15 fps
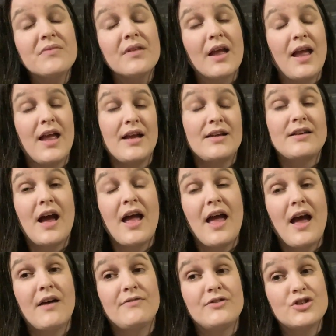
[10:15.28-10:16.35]
And I
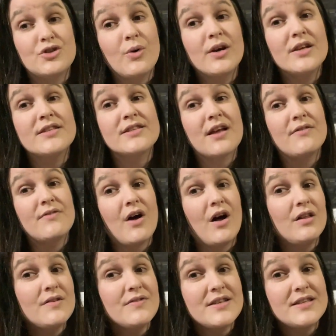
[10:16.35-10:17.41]
have shorts of
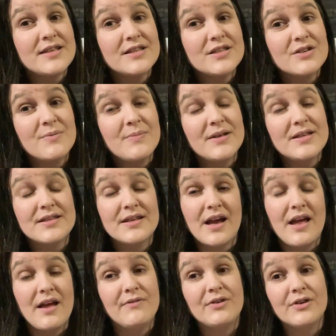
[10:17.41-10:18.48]
all of these sensory bins that I
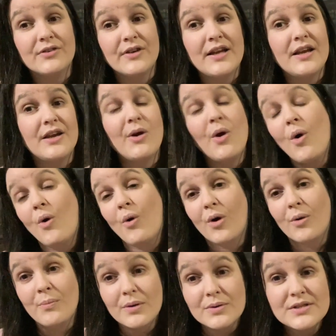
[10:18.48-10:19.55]
have created, or
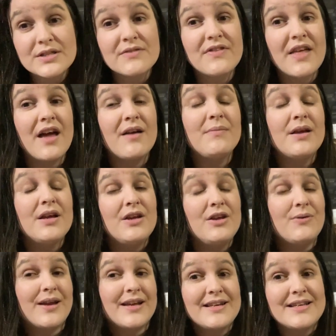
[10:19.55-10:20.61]
most of them.
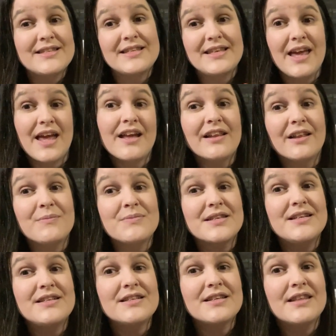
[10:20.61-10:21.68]
You can see a glimpse
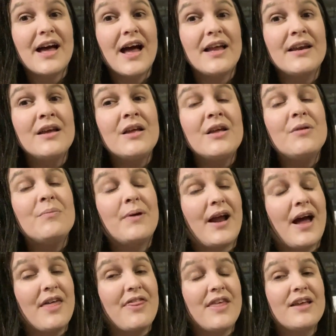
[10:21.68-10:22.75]
into that. But
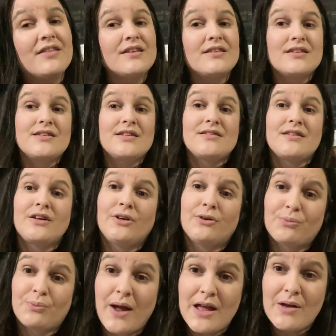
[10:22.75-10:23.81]
I think that this is a
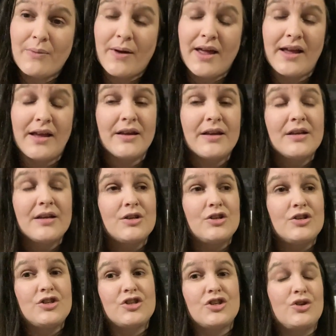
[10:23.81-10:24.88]
great way
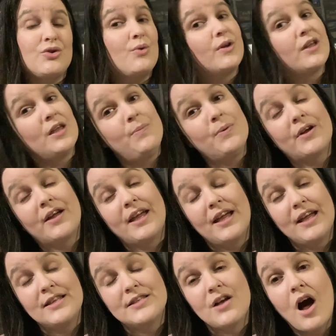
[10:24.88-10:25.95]
to keep your
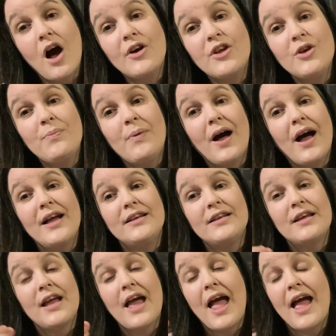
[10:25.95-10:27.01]
kids occupied
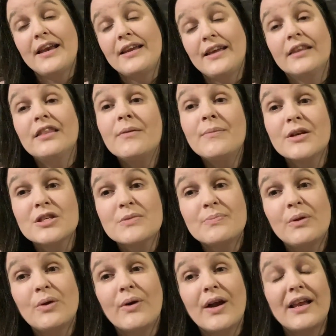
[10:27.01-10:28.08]
and get them
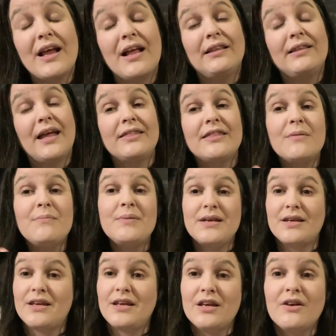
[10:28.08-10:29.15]
exploring, let them be
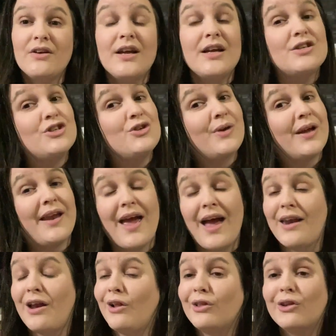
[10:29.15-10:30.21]
curious. You can
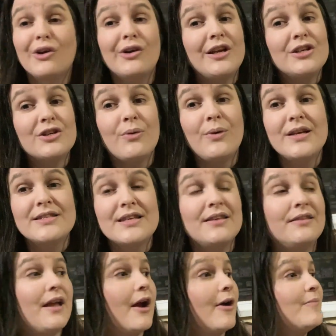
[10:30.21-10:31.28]
add learning toys in
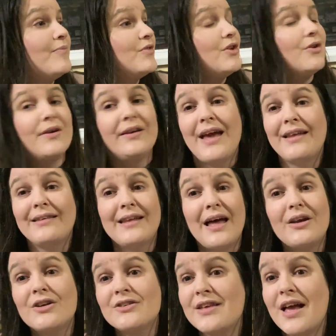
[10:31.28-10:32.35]
there. You can add
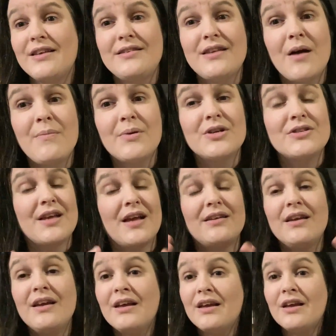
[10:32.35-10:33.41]
letters and numbers, and
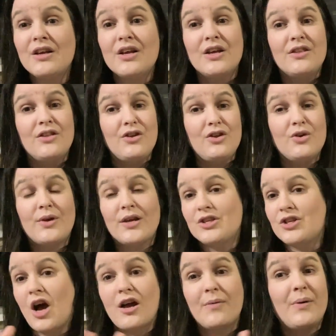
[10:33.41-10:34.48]
you can
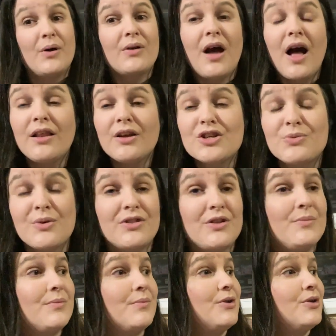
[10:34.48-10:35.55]
talk about colors with
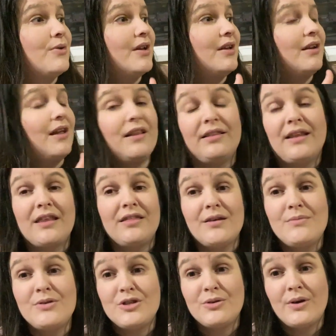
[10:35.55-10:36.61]
them. You can let
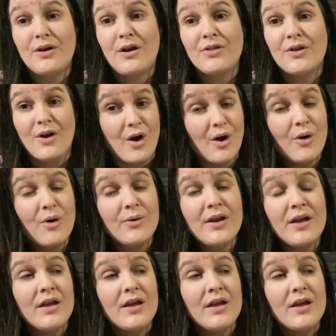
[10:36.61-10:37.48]
them do it on their own,